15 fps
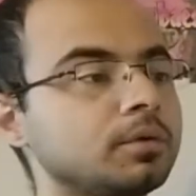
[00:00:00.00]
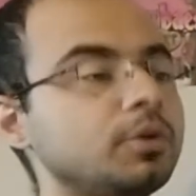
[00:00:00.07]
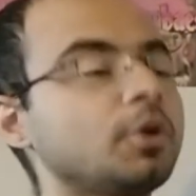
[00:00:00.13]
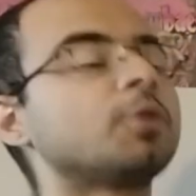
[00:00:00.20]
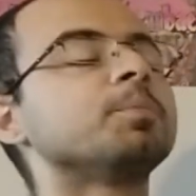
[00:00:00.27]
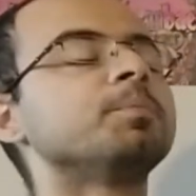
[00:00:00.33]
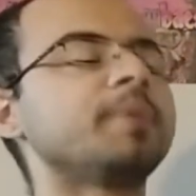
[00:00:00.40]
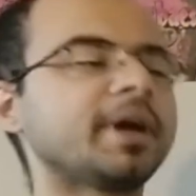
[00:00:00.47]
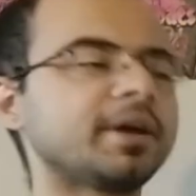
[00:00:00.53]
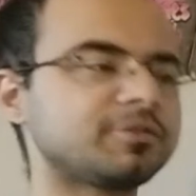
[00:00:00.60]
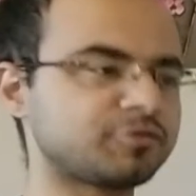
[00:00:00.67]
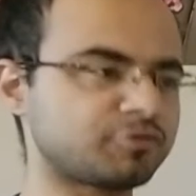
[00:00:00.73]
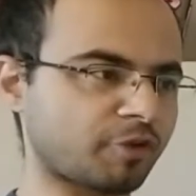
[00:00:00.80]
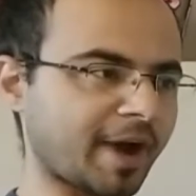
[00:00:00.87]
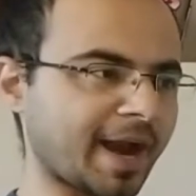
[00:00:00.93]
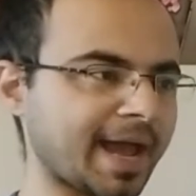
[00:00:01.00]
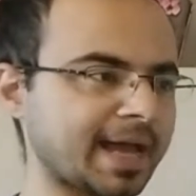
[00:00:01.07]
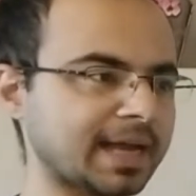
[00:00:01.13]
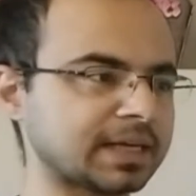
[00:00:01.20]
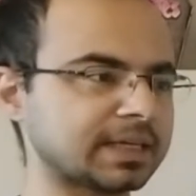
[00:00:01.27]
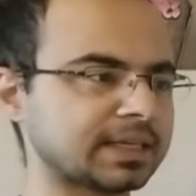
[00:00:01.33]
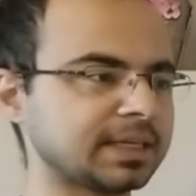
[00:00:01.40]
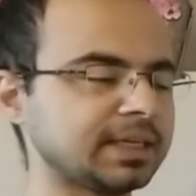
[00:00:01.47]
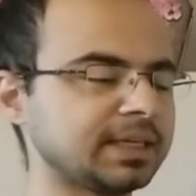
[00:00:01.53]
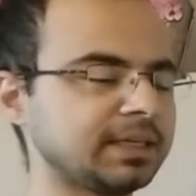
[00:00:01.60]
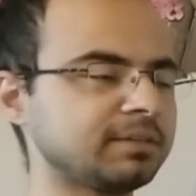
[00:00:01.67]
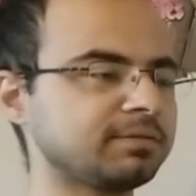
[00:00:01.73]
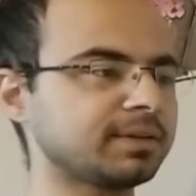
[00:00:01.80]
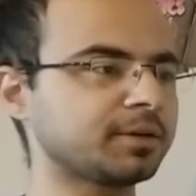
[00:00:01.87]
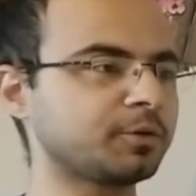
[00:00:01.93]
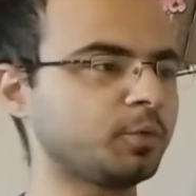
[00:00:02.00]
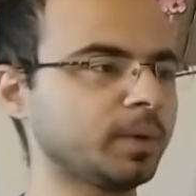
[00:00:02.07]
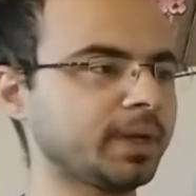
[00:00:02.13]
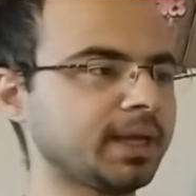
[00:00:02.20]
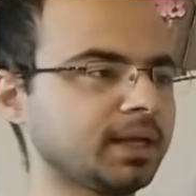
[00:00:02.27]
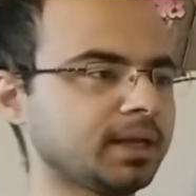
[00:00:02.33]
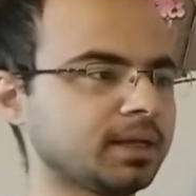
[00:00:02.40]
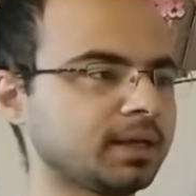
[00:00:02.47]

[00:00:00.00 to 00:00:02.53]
Your best drag, Evil Queen.